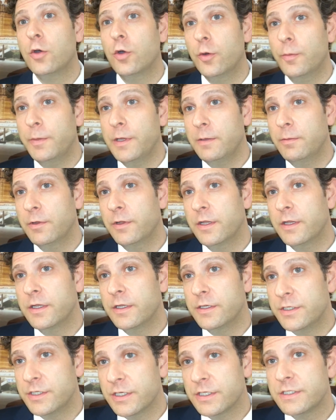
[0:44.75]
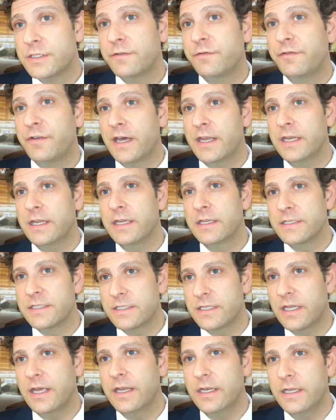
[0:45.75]
or people that are just finding it
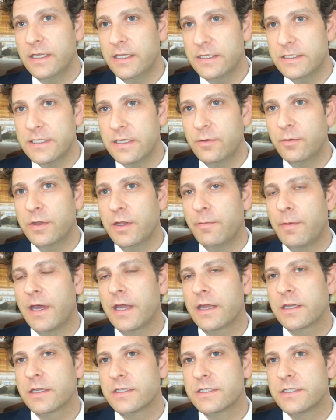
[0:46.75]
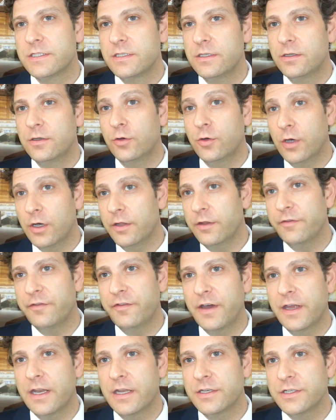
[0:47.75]
slightly easier with the banks or other
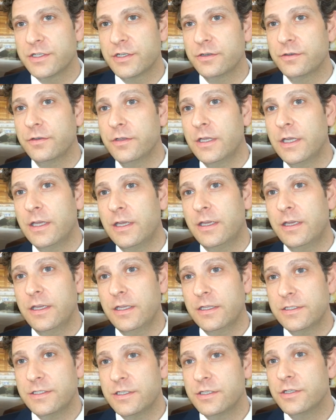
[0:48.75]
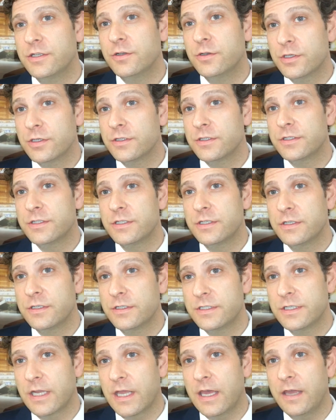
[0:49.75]
financial institutions
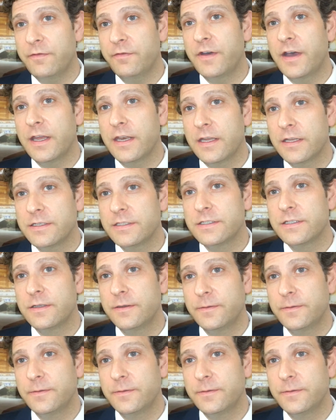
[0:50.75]
to gain finance.